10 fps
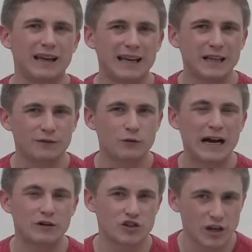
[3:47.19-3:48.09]
and therefore
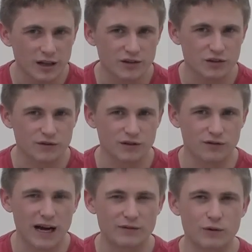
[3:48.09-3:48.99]
our chances of
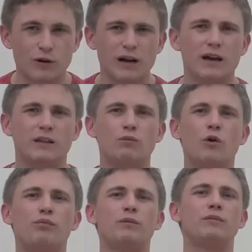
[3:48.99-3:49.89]
survival the
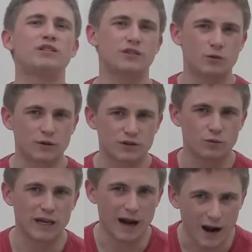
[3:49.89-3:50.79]
more promiscuous
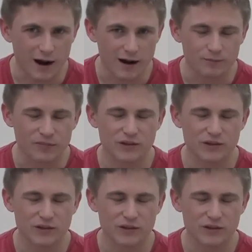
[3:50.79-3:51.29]
we are.